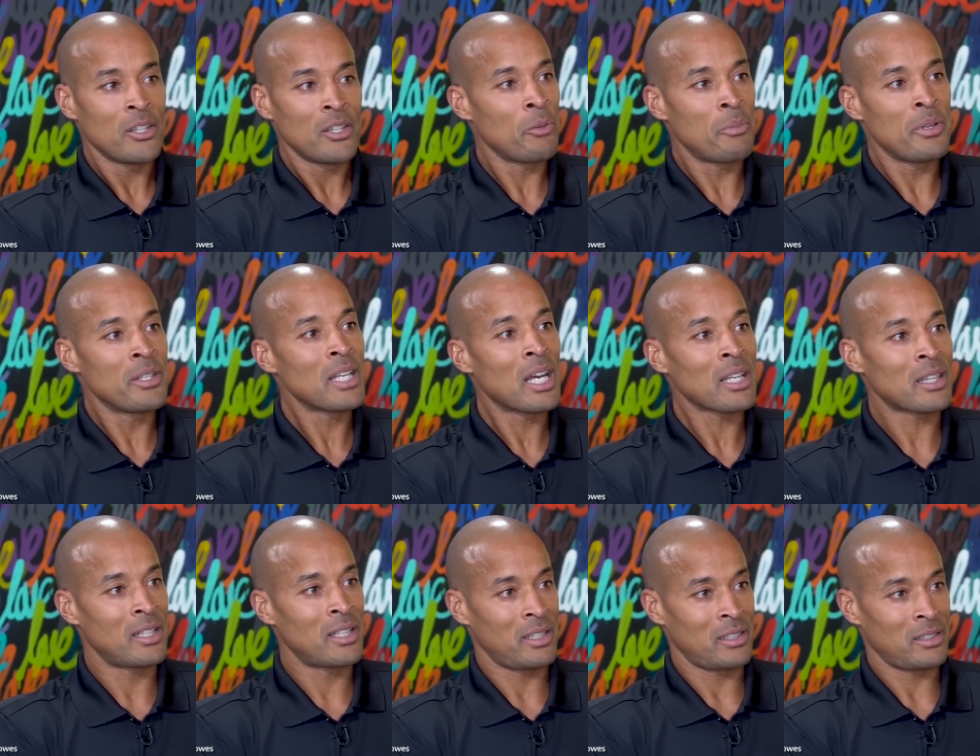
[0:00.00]
There'd be
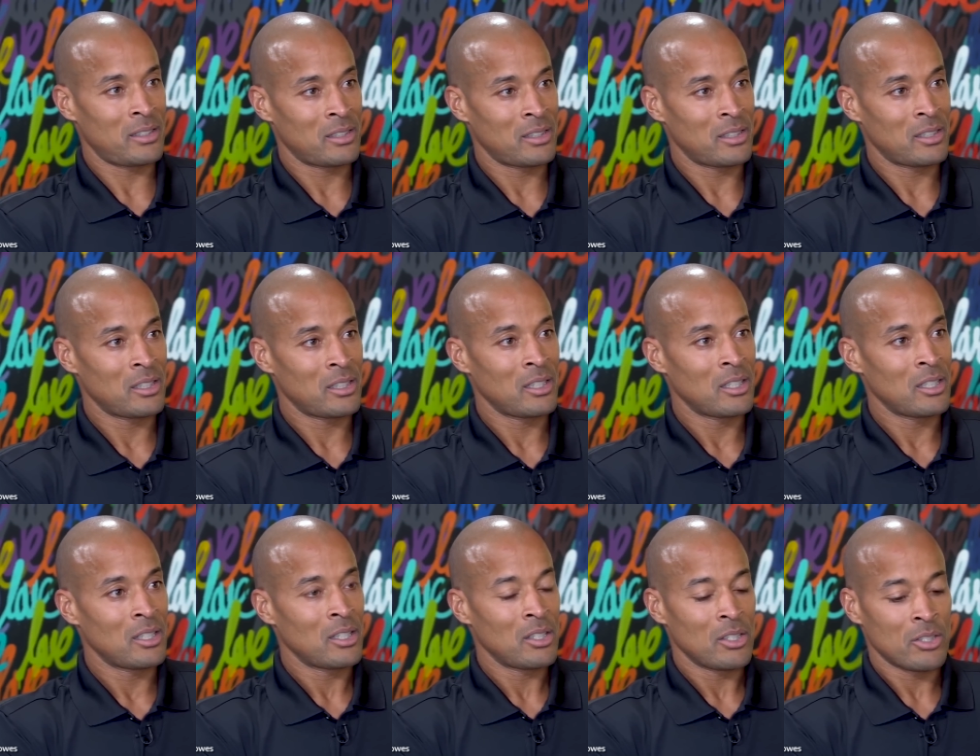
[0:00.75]
nothing.
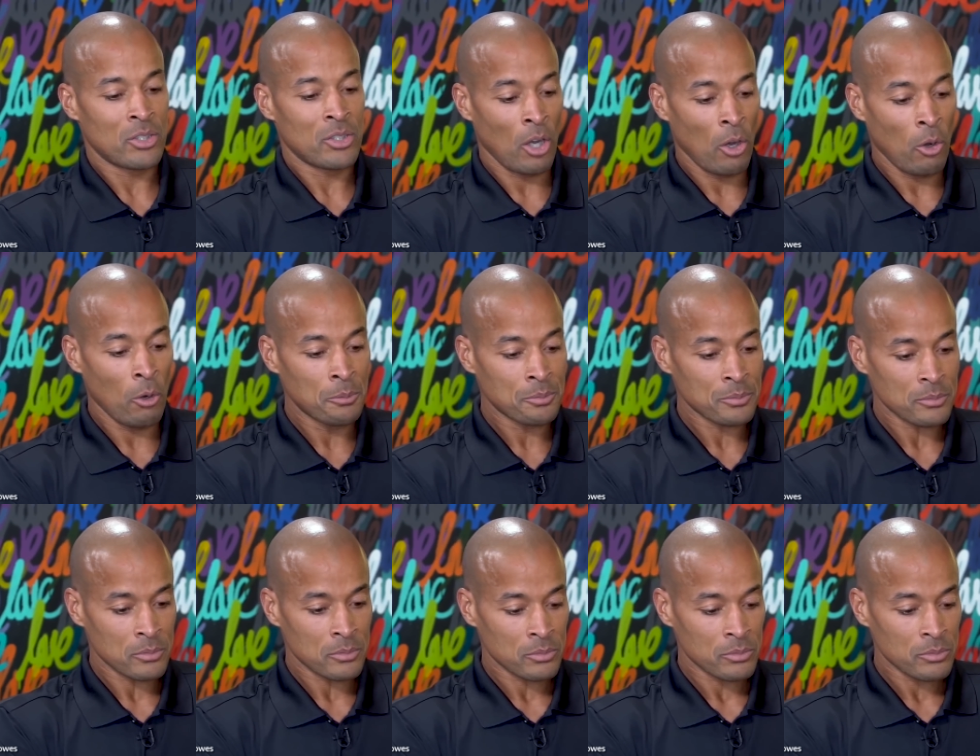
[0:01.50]

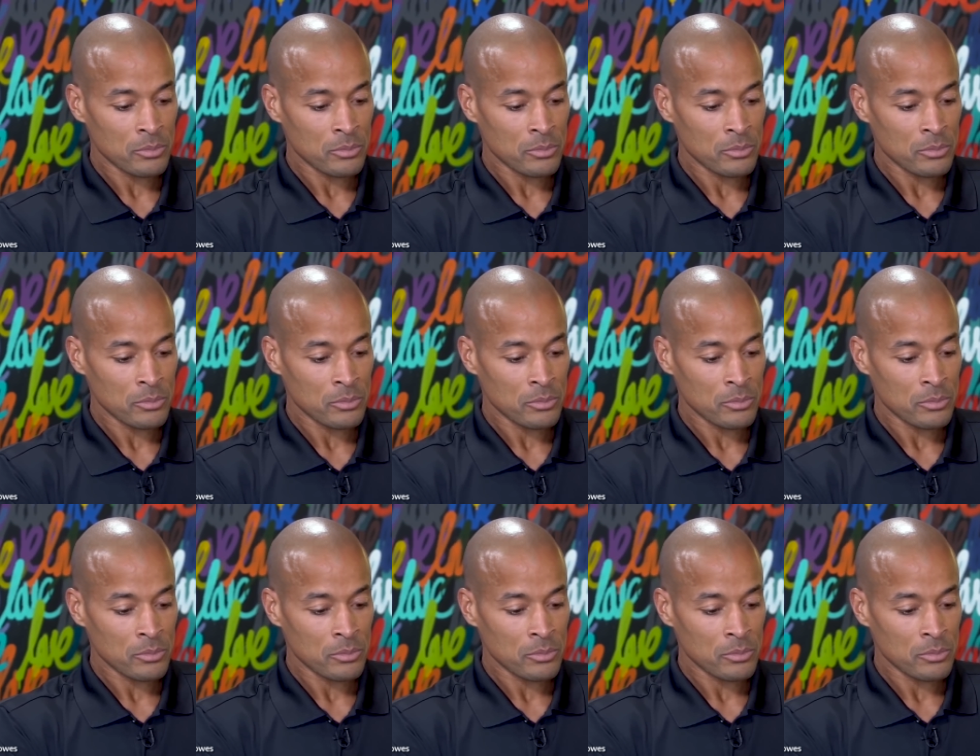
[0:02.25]
So